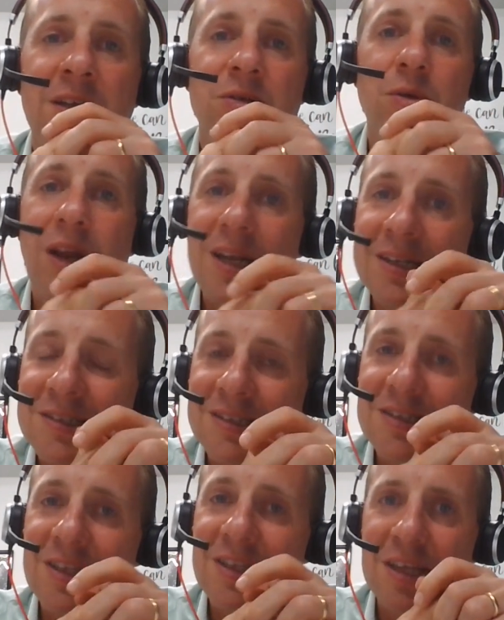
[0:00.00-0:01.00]
to all our
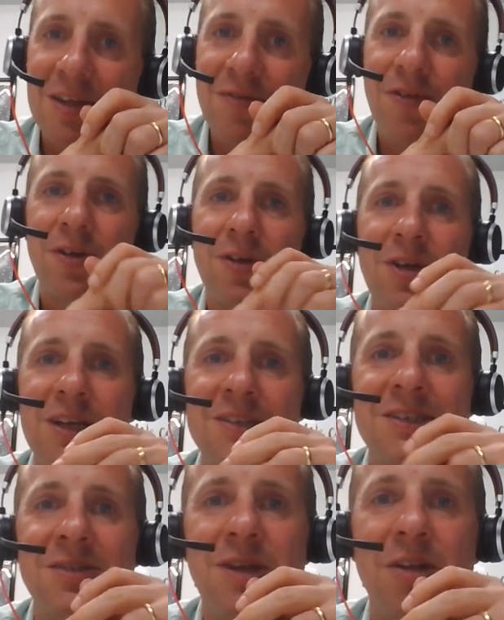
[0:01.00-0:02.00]
listeners, thank you for
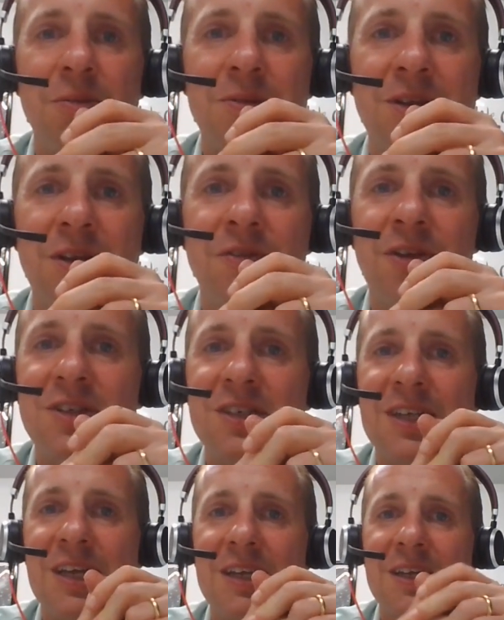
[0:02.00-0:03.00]
listening to another episode of Future
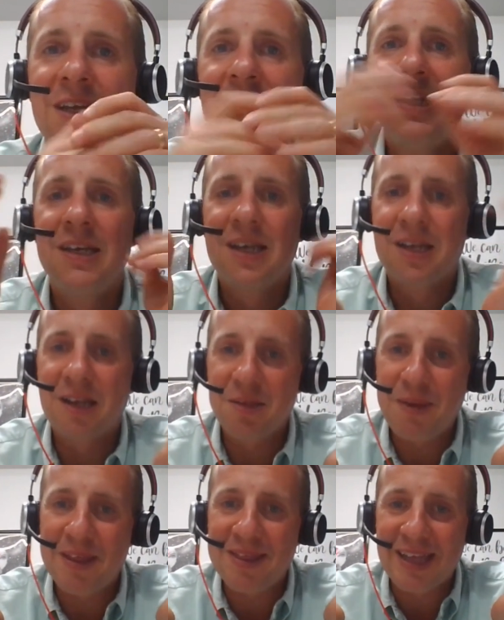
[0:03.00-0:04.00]
Tech. Another
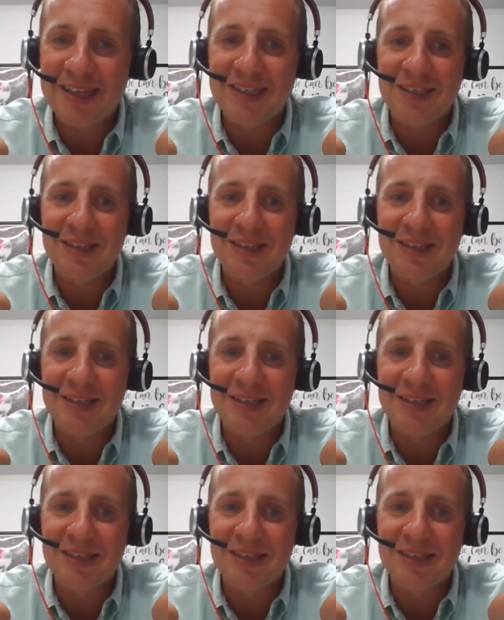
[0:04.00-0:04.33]
big thank